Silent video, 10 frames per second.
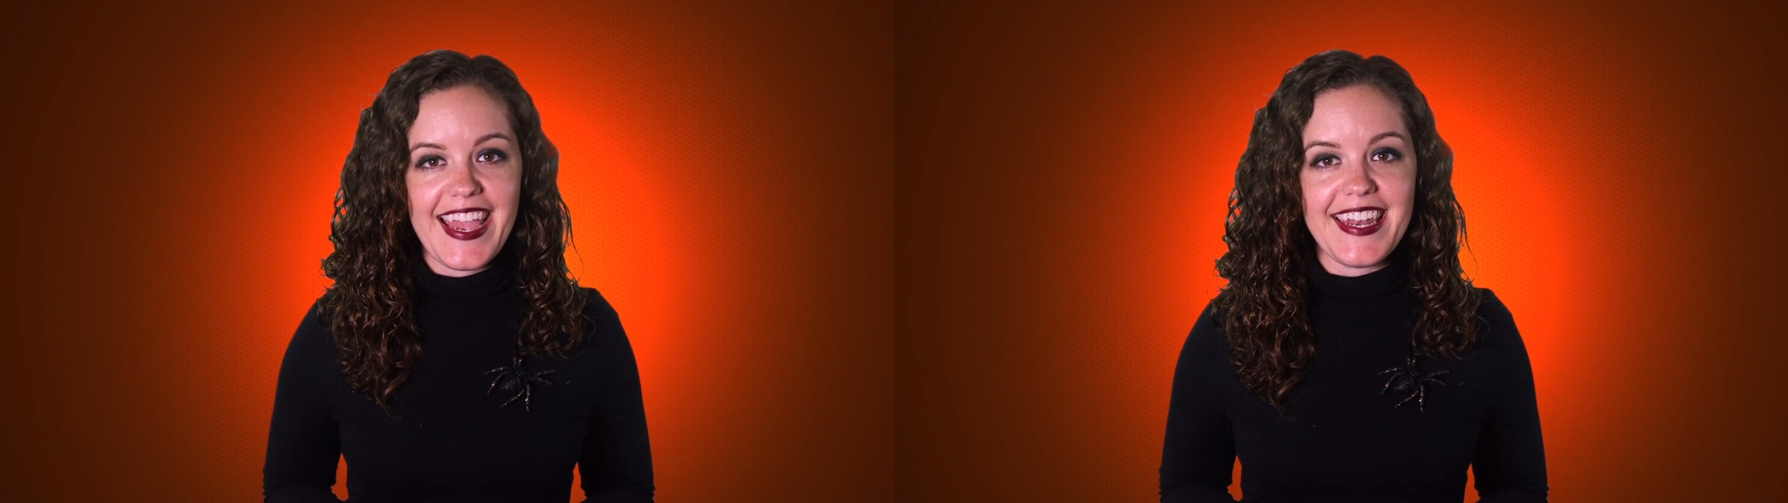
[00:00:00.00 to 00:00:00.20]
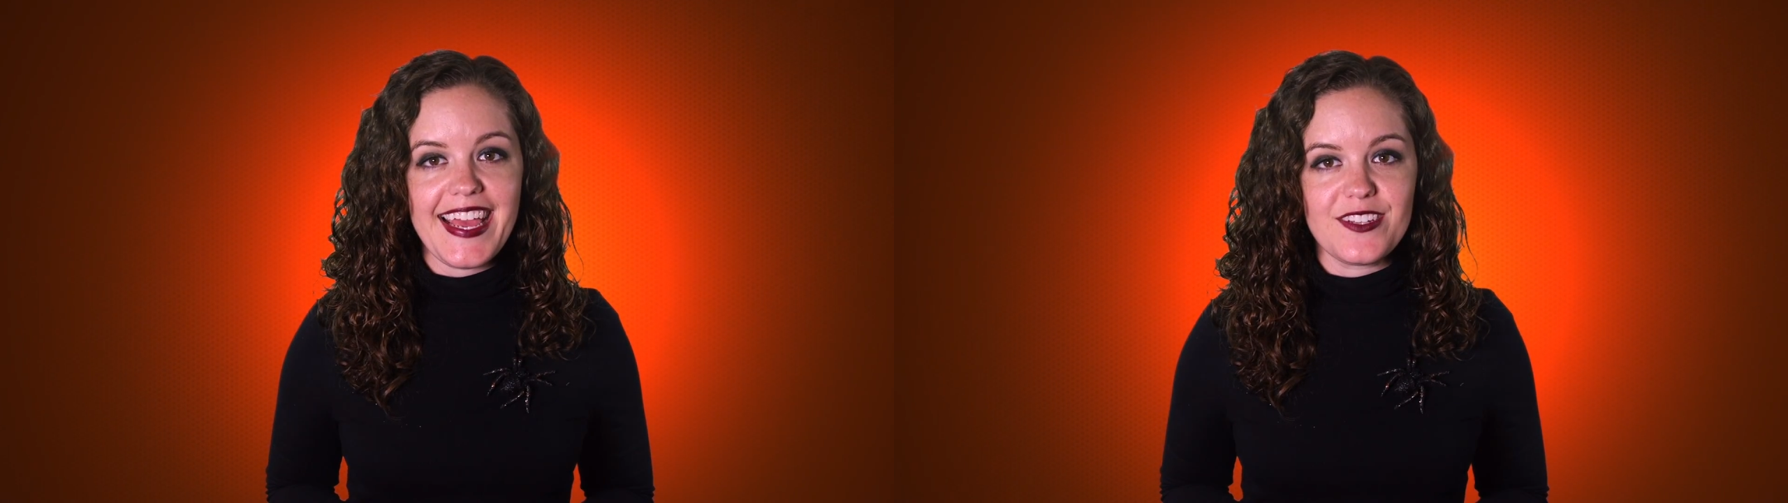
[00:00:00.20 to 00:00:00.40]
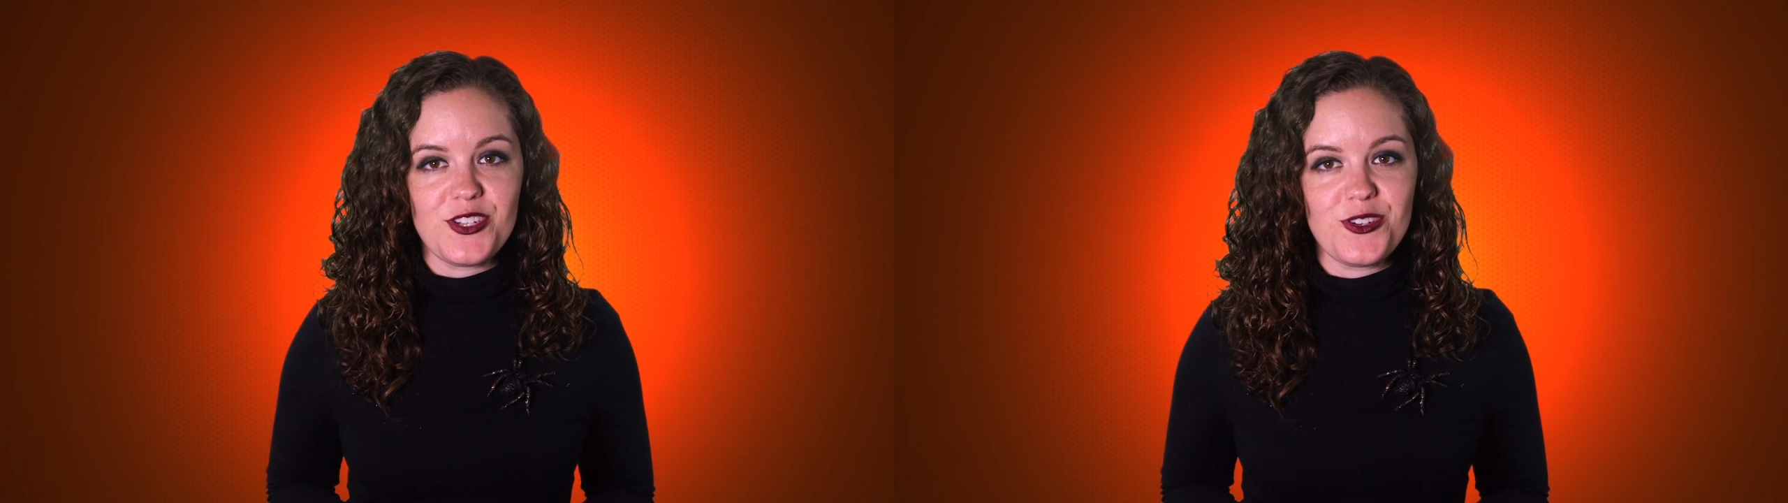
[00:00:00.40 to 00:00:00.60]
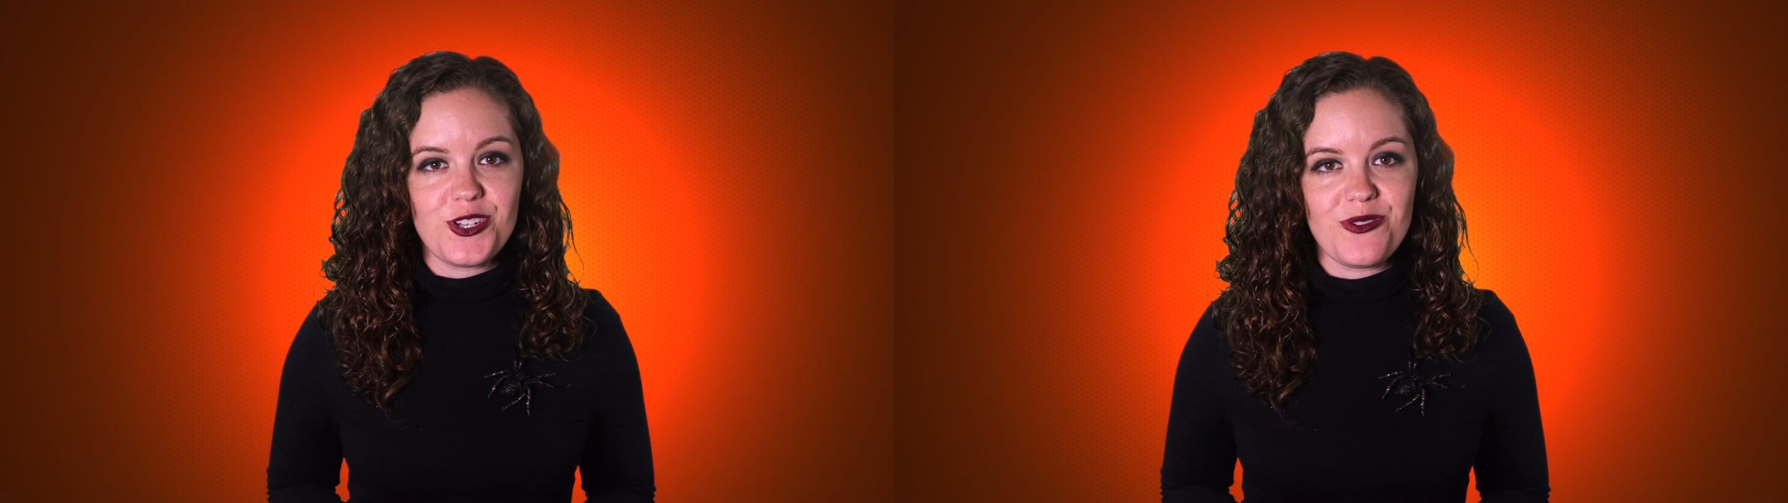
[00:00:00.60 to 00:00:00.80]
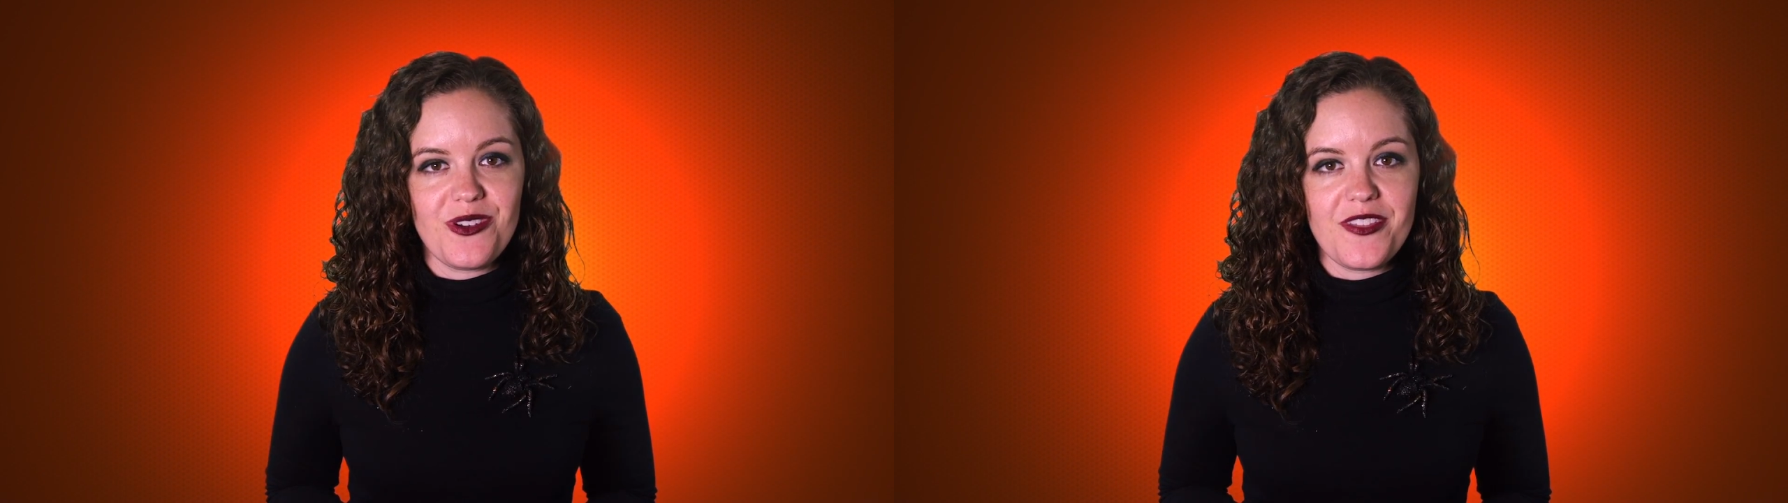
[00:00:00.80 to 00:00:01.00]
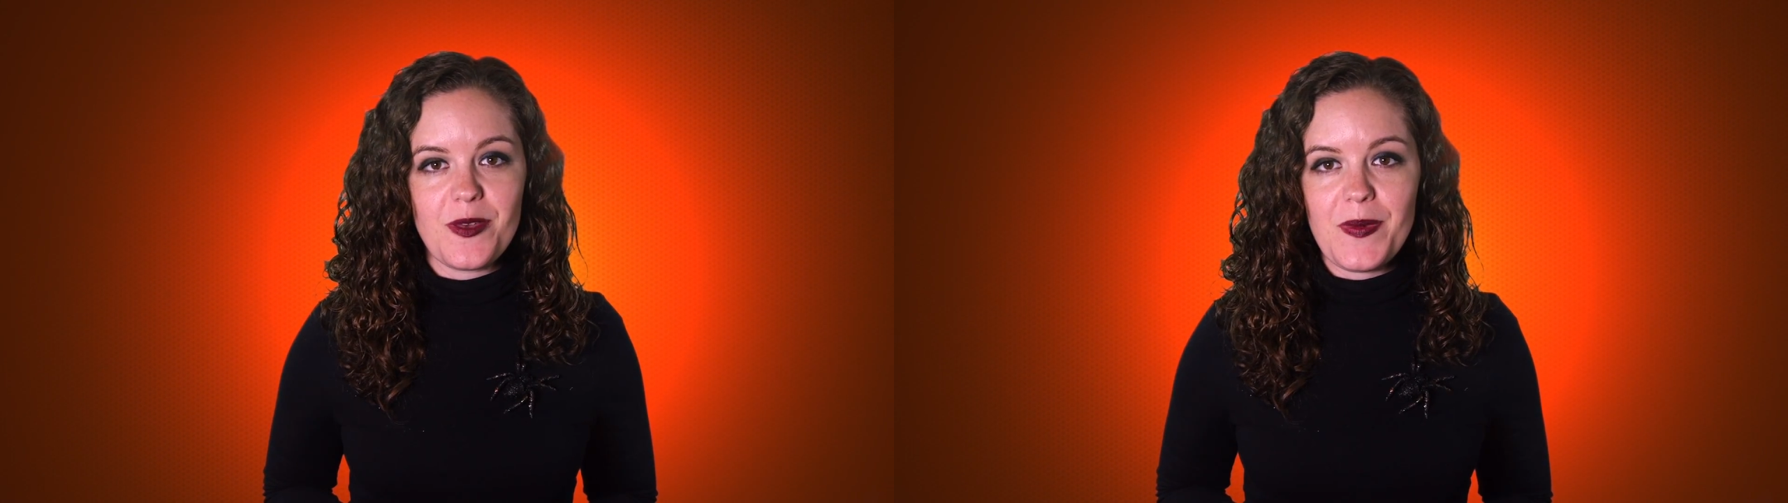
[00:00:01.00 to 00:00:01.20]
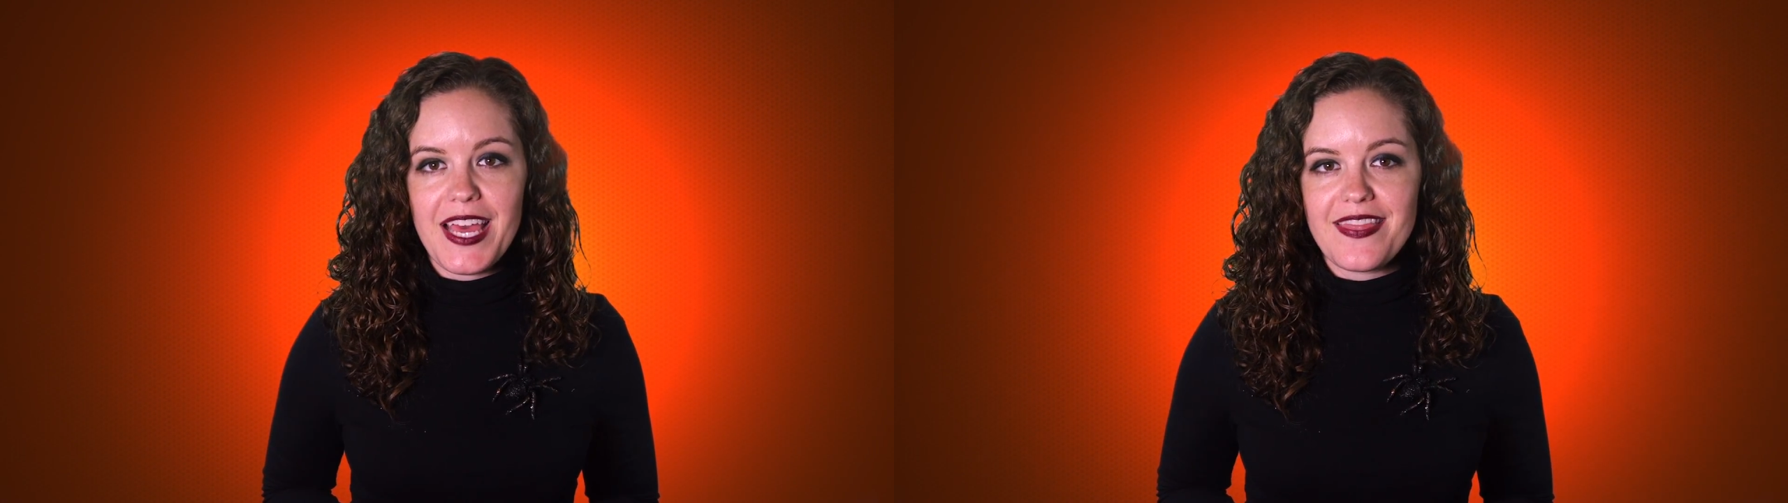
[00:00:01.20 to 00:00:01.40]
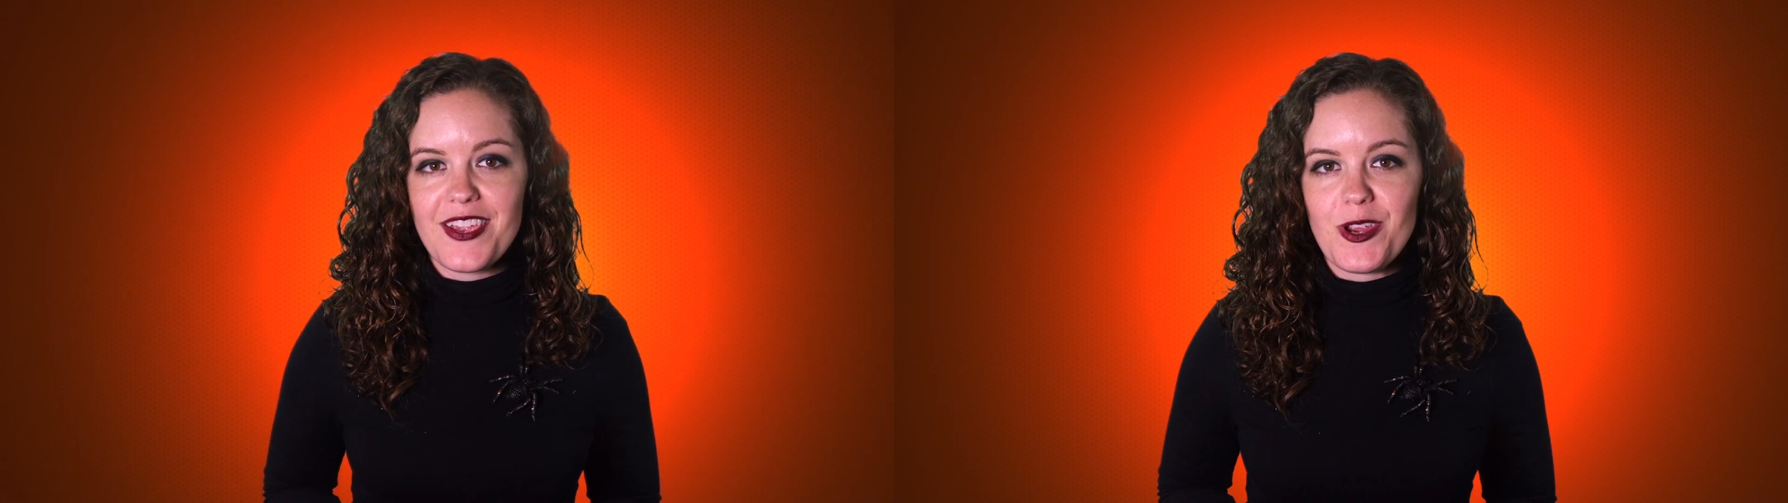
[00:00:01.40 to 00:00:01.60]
And as usual, the pet